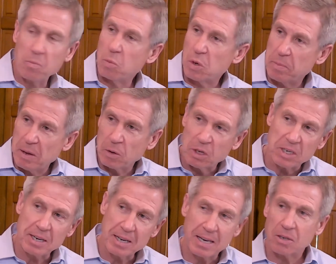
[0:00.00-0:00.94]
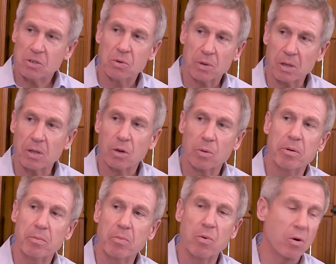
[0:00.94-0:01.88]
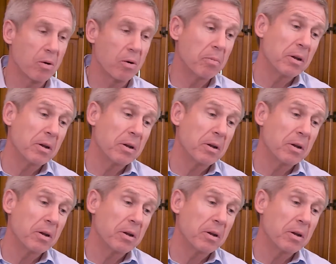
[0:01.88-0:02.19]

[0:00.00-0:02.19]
we'd be able to dig into it a little bit more.